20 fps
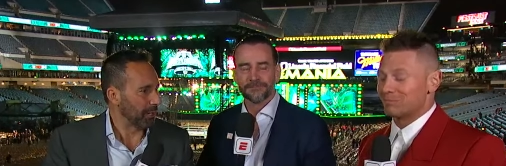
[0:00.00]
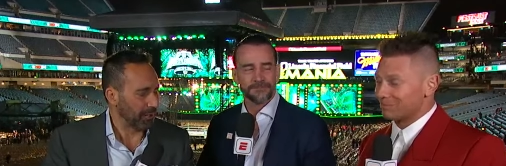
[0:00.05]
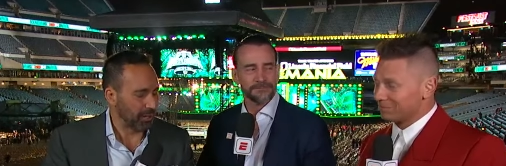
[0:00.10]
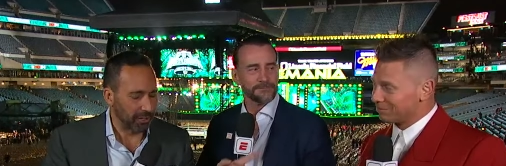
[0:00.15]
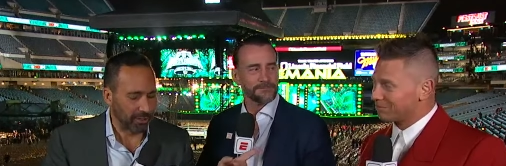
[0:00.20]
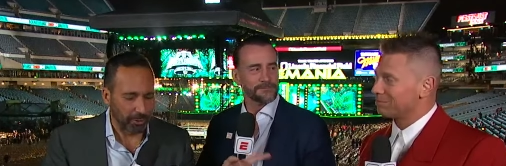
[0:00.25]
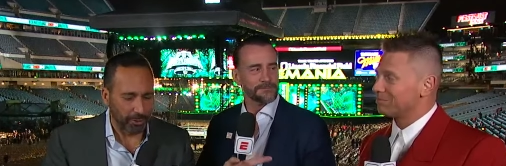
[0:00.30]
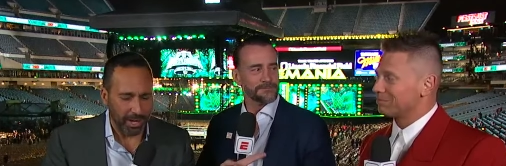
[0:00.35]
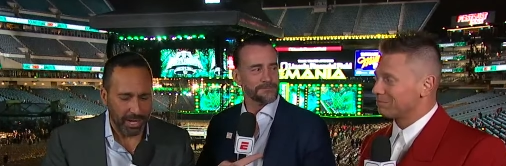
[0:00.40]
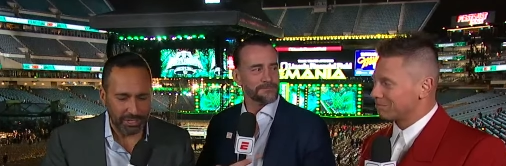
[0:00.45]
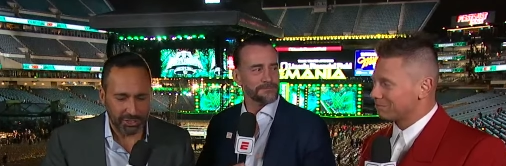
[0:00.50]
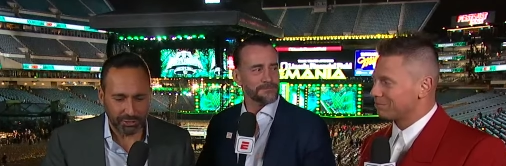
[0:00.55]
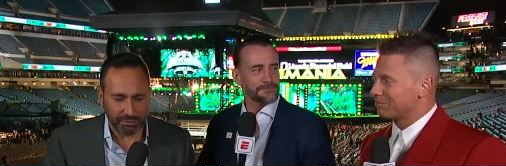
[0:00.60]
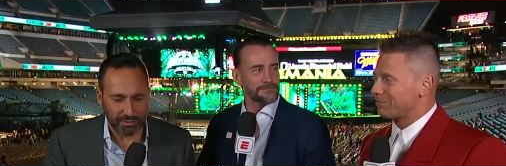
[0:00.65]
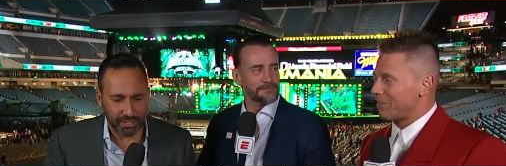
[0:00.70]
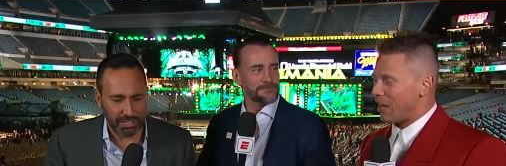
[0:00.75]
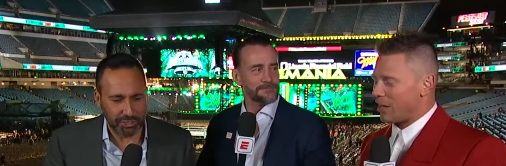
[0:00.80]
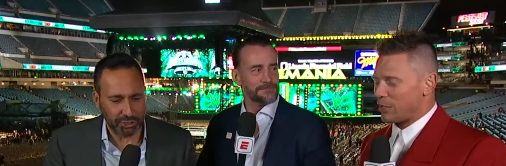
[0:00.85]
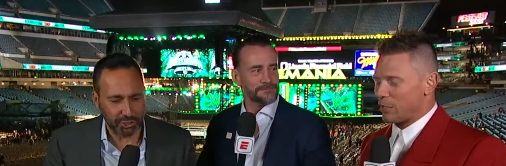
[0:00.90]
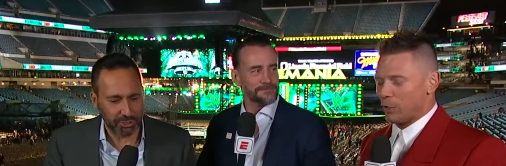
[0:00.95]

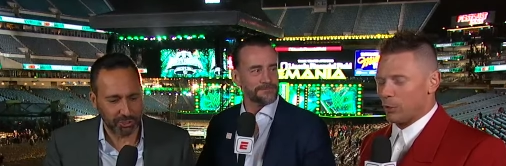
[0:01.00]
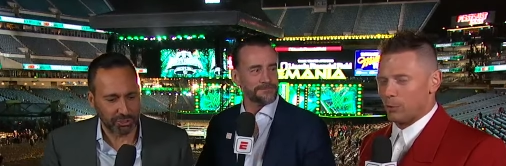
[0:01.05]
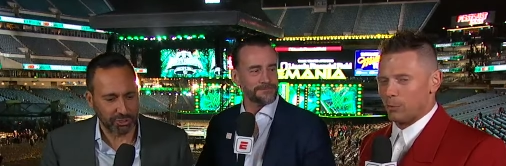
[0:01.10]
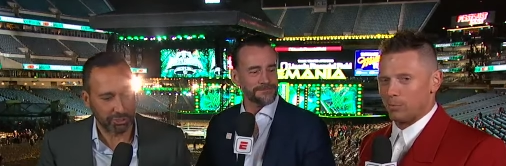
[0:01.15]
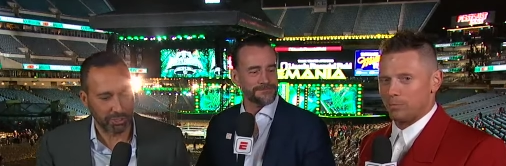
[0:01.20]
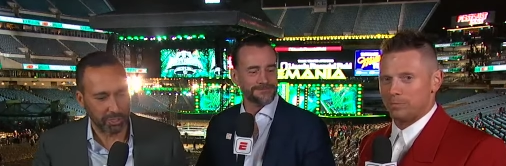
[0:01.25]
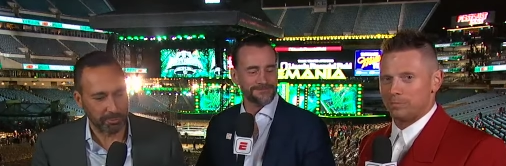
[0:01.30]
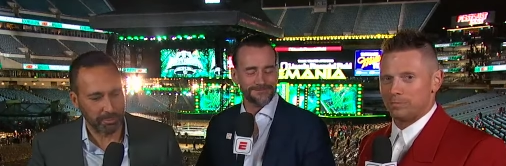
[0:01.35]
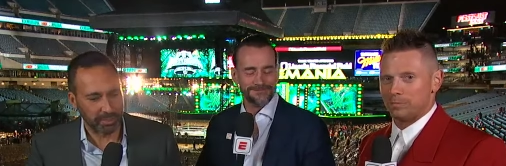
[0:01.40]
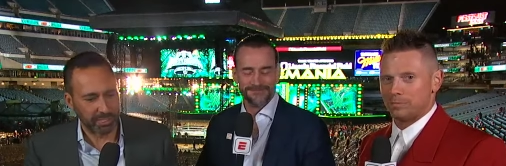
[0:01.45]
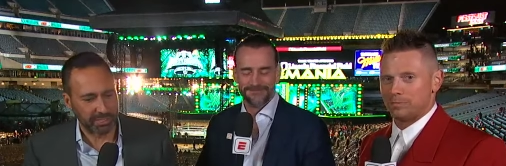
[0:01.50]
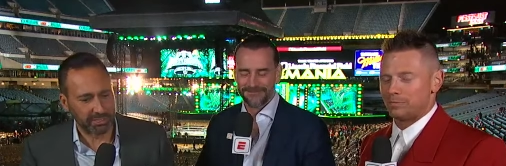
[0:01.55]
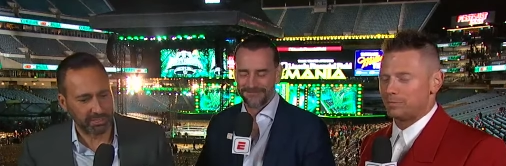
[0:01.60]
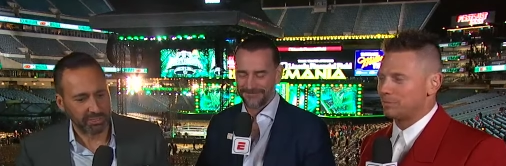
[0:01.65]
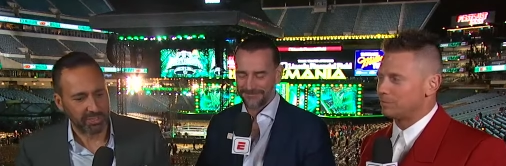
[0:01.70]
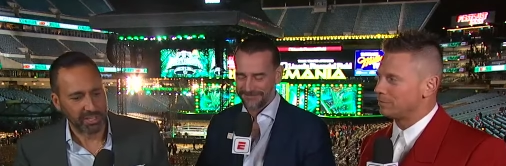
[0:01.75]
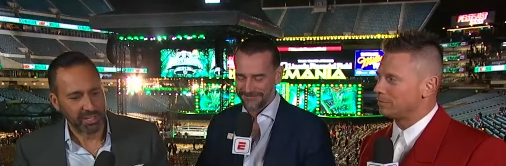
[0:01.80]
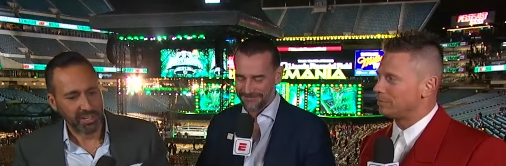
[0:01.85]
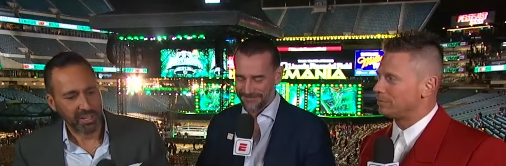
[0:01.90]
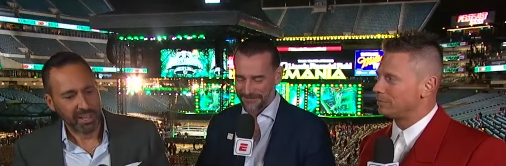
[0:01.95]
Speaker 1: Congratulations to The Miz
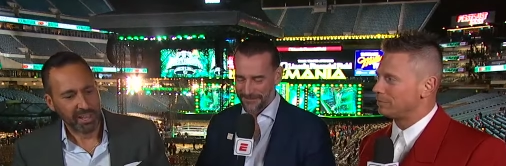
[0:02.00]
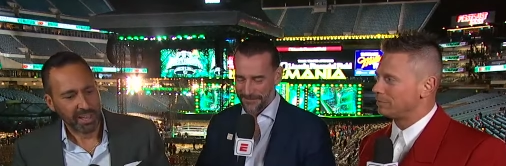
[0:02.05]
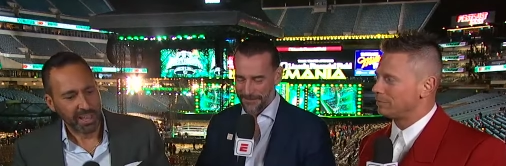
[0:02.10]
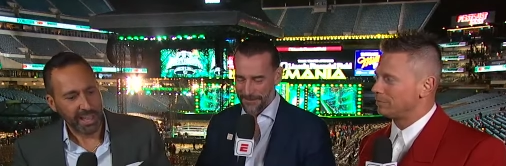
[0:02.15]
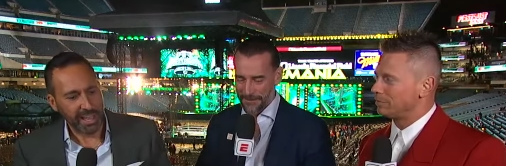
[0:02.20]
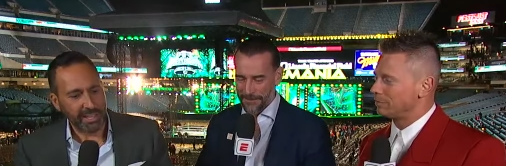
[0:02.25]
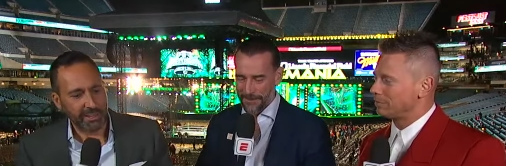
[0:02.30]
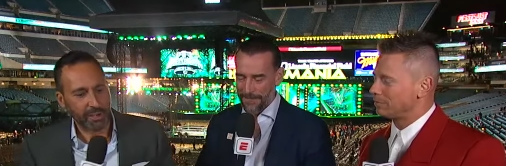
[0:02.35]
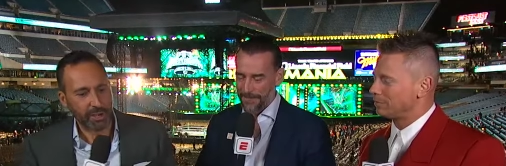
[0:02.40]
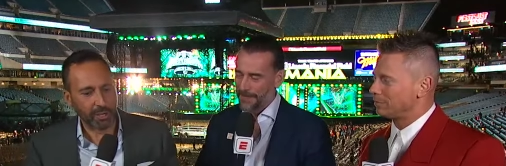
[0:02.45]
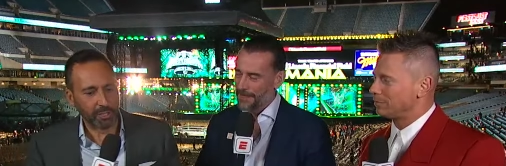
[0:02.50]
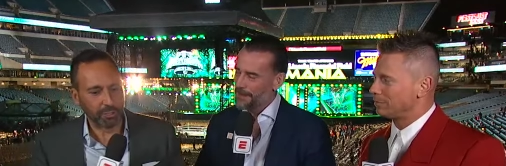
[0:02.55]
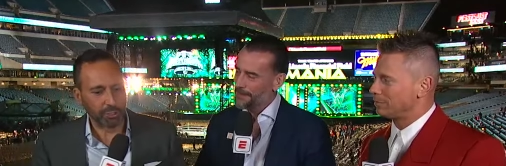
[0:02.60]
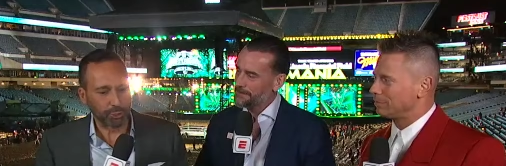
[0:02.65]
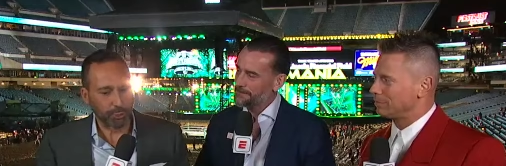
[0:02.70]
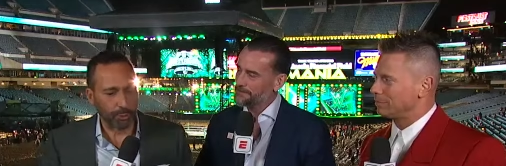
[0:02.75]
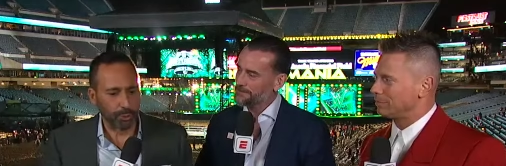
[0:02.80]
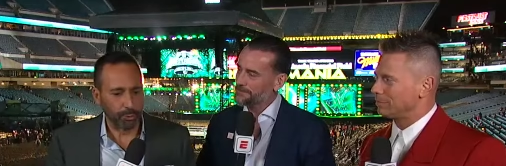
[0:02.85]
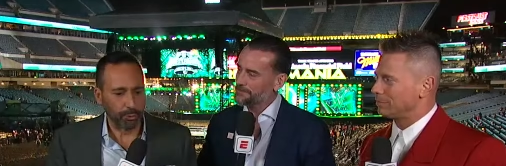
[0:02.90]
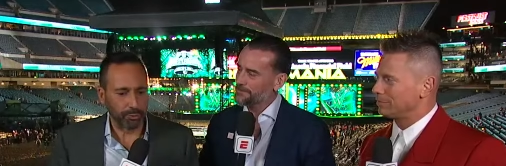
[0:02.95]
and our
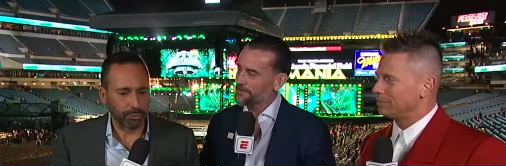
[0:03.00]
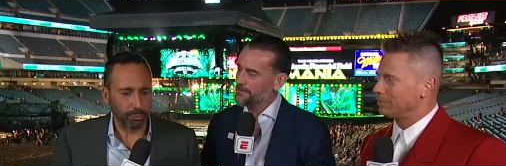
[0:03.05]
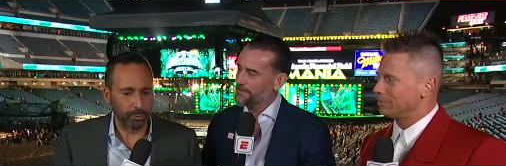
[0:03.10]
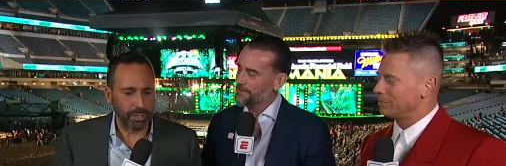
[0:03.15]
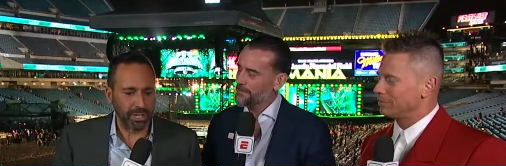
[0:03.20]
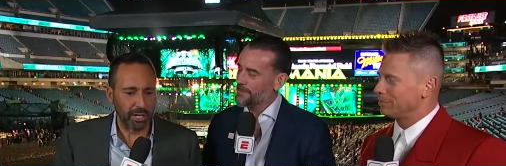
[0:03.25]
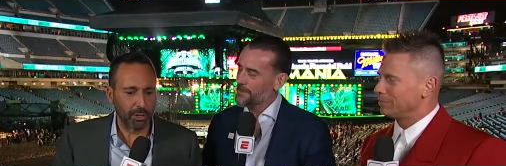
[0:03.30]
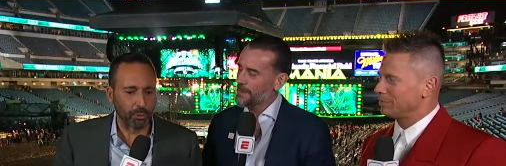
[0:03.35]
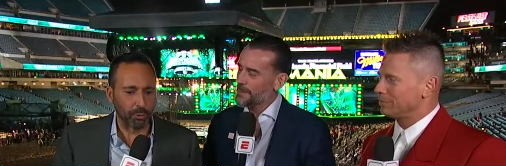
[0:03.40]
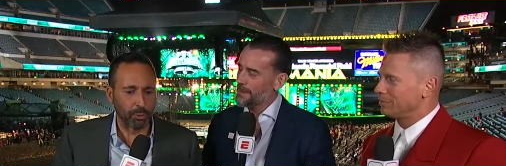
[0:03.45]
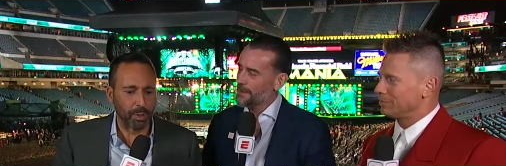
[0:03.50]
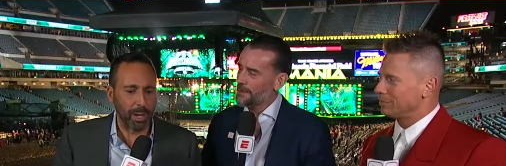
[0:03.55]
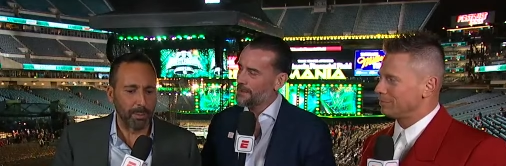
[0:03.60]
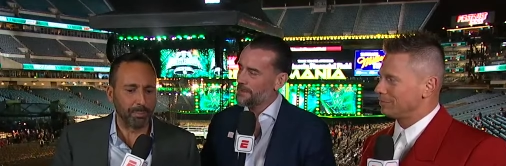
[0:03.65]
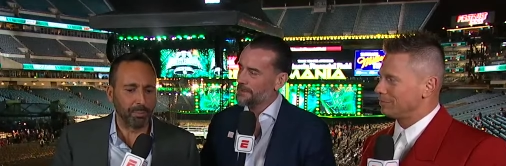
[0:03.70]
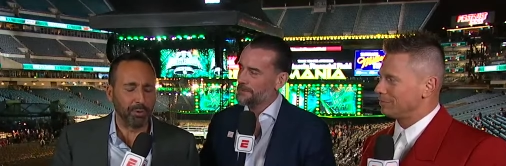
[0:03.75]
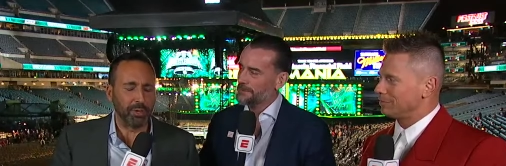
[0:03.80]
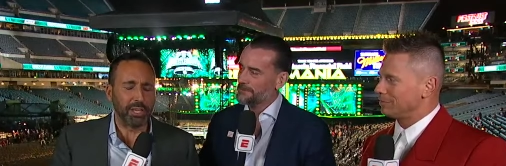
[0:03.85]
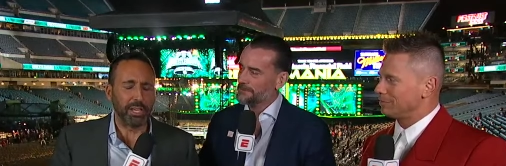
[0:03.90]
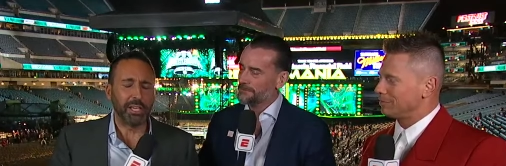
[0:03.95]
truth. Rhea
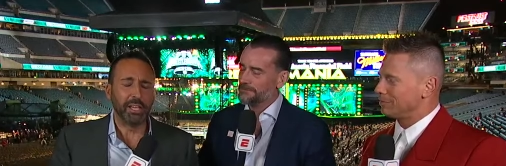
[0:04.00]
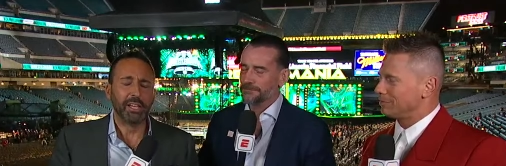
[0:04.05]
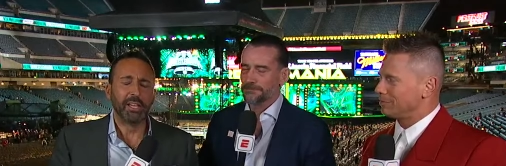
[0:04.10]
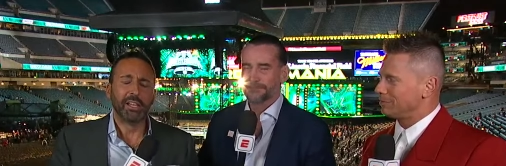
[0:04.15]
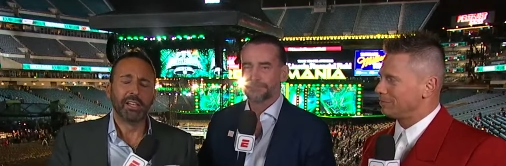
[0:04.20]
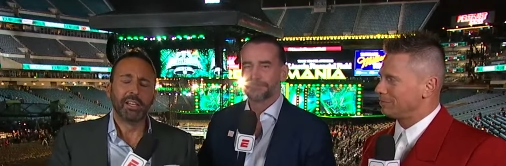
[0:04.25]
Ripley